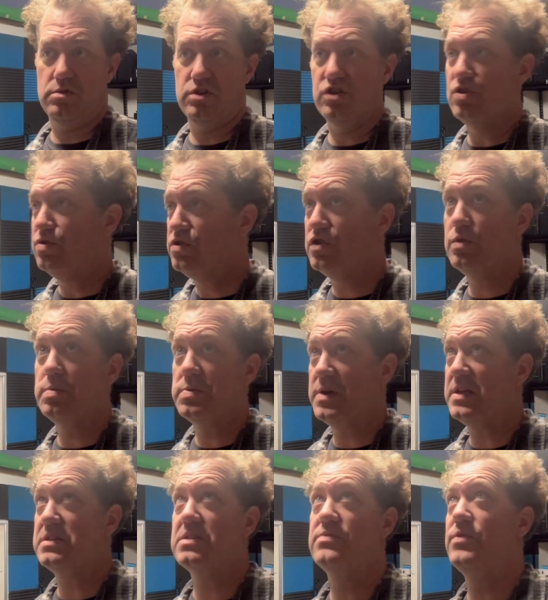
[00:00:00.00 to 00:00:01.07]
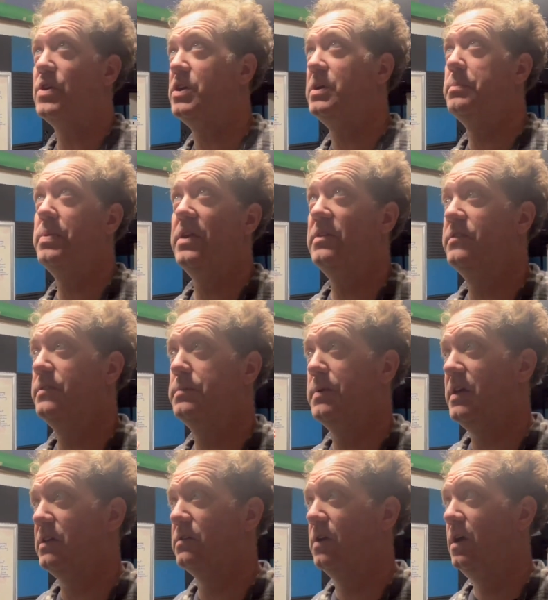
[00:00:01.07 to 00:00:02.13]
YouTube space is a very competitive
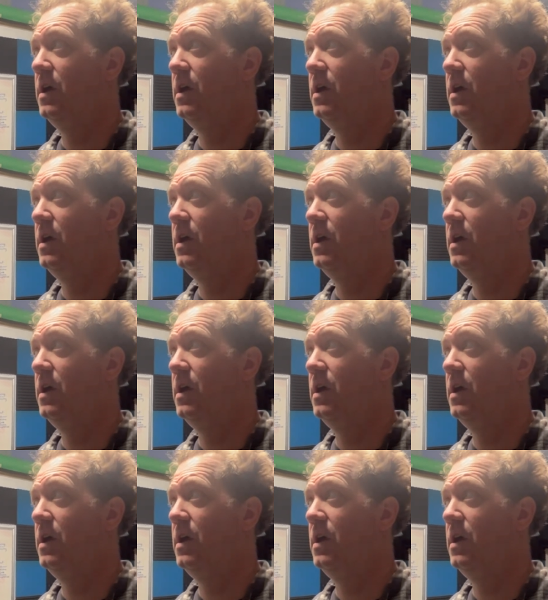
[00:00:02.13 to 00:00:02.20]
space.